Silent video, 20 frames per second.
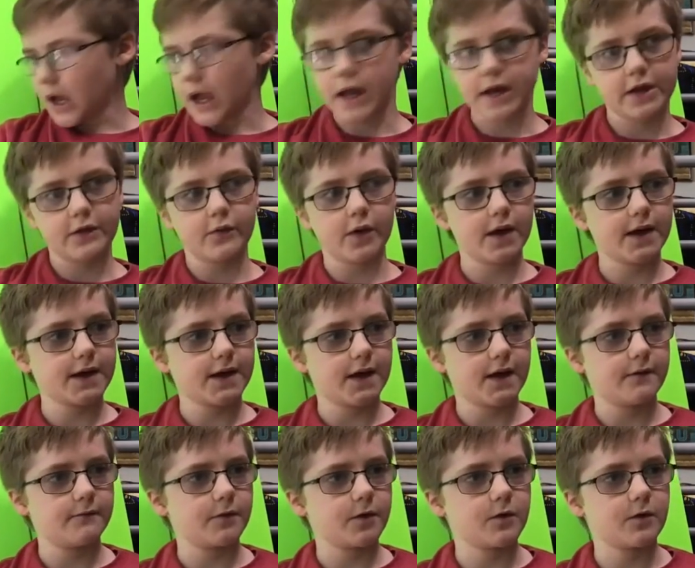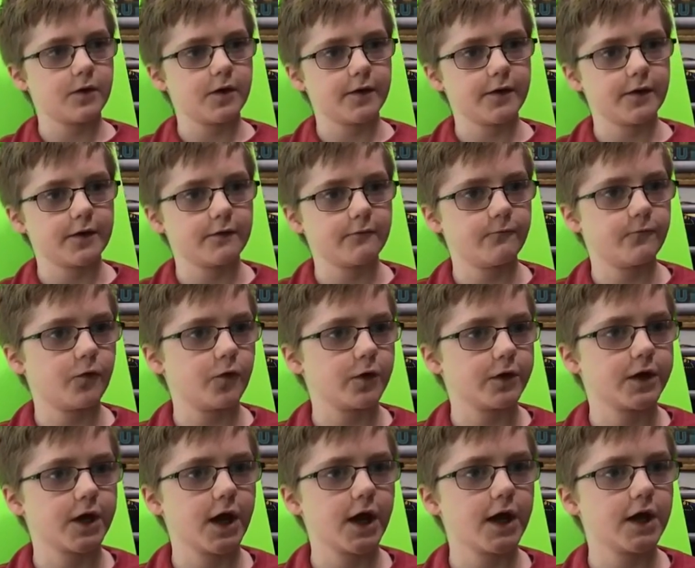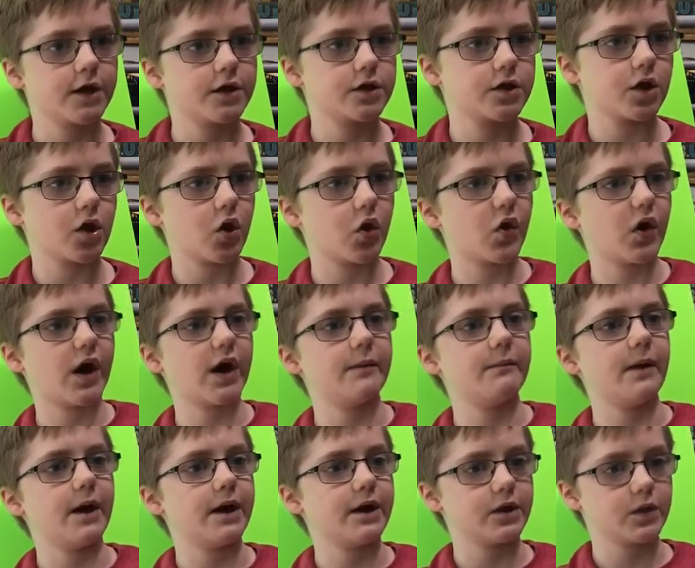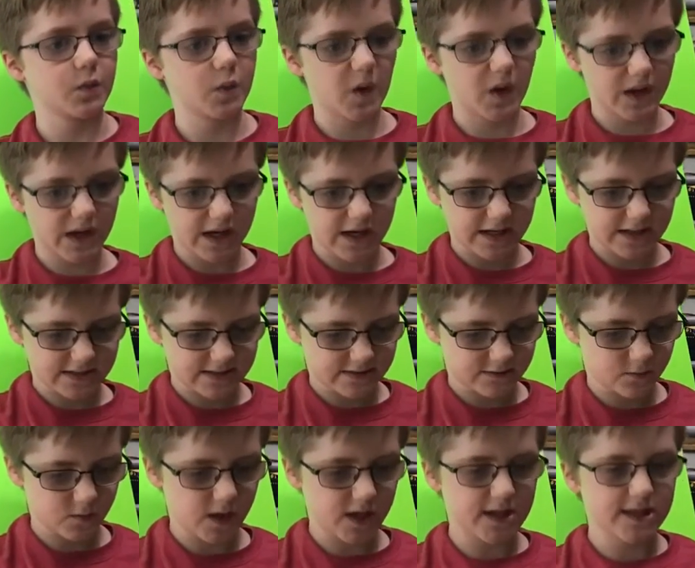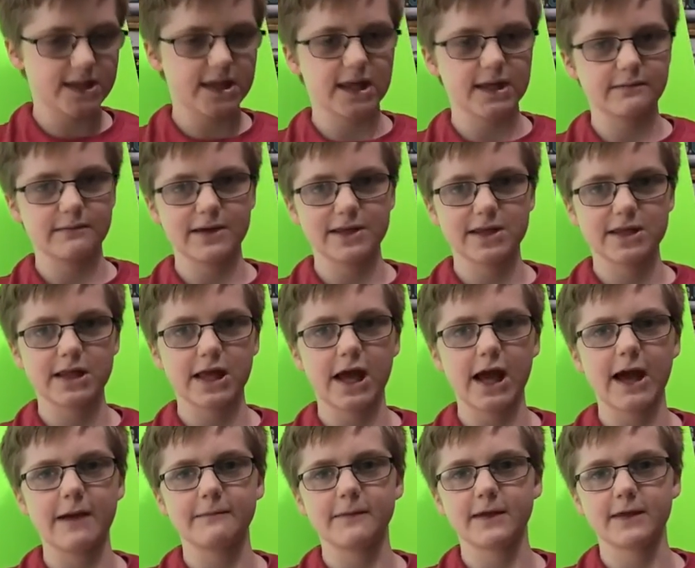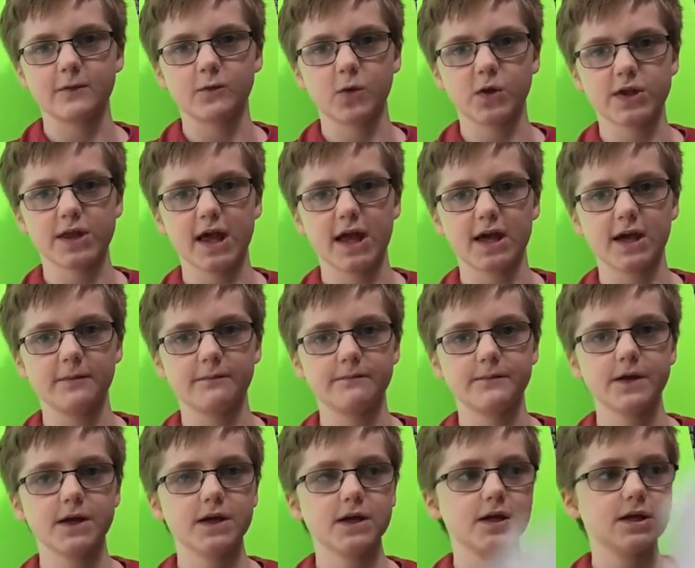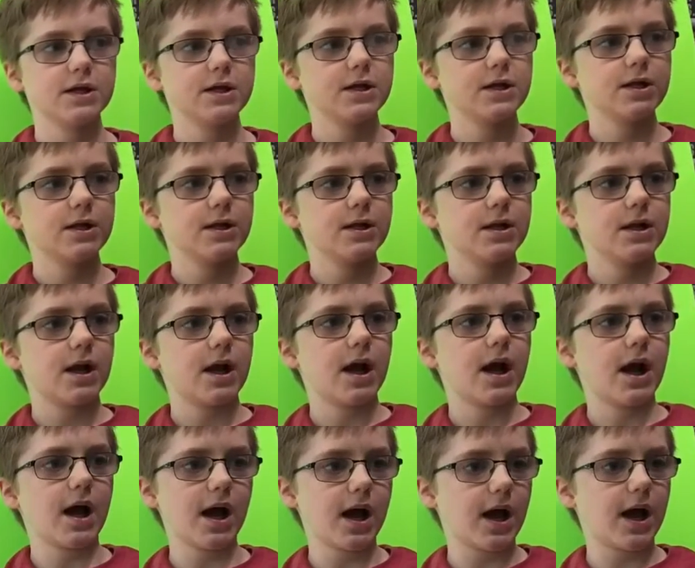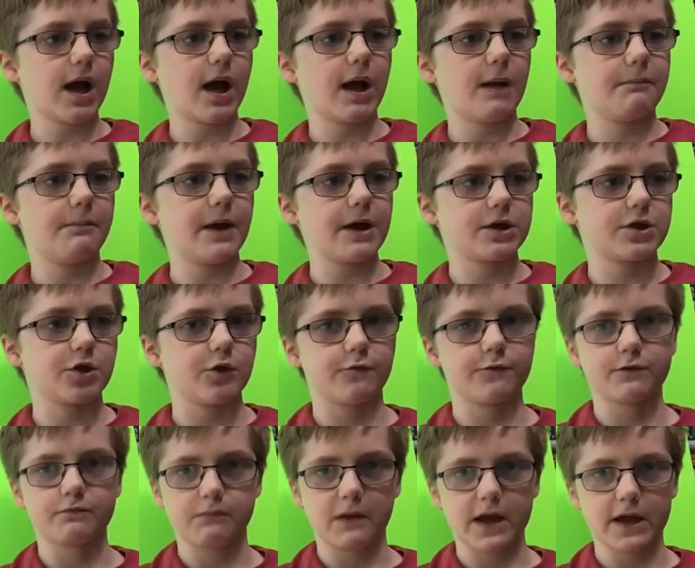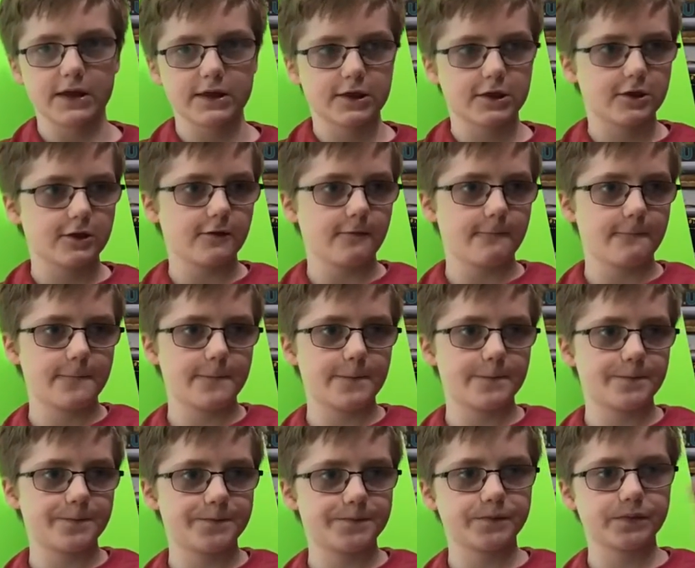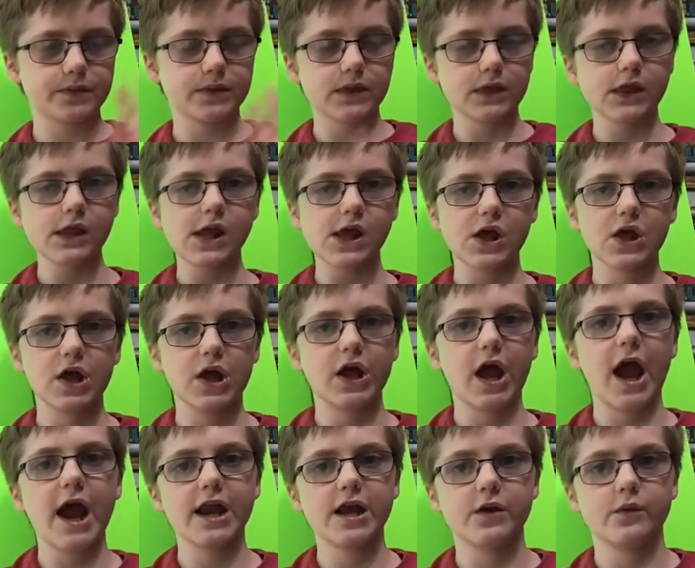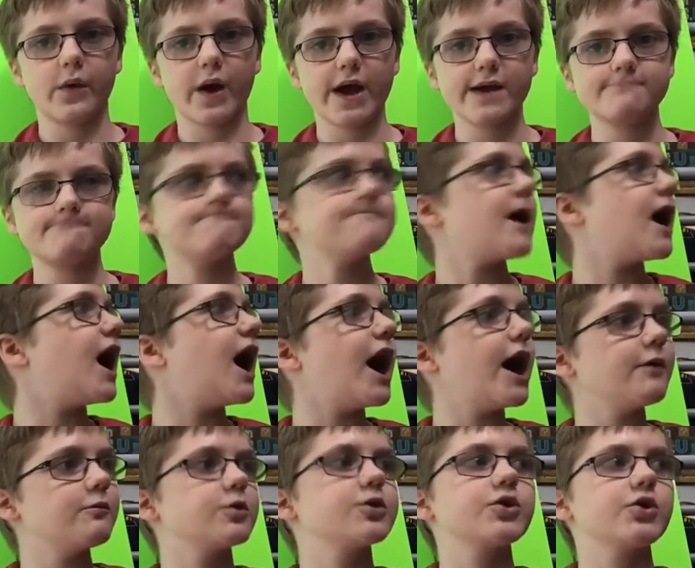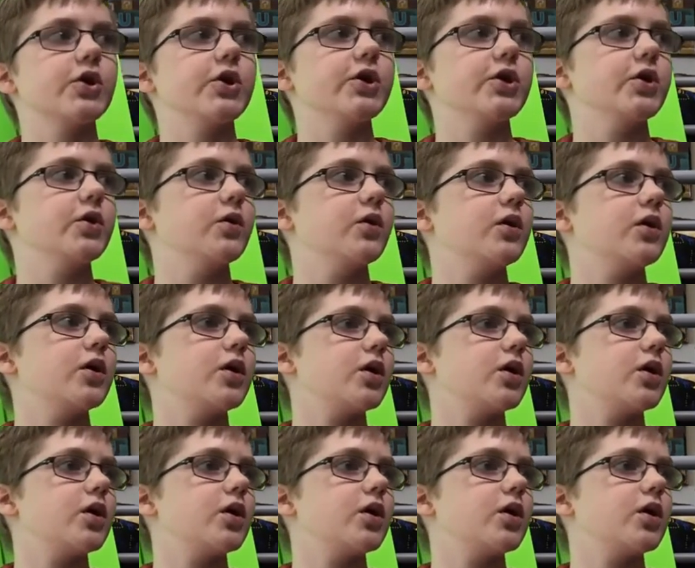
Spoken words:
Anyway, I'm recording this in 4K, so I might as well not waste that much time, because it will take up a bunch of space. Anyway, I will see you